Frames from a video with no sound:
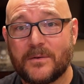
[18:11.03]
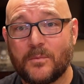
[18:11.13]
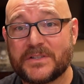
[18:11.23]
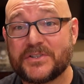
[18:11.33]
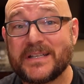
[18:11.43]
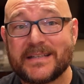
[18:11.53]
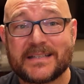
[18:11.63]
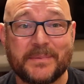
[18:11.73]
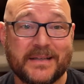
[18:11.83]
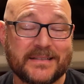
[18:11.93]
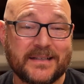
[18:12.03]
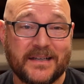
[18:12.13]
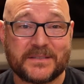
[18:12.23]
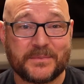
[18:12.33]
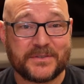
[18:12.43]
what Schiit expects
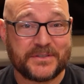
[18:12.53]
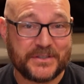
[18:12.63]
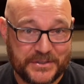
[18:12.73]
customers to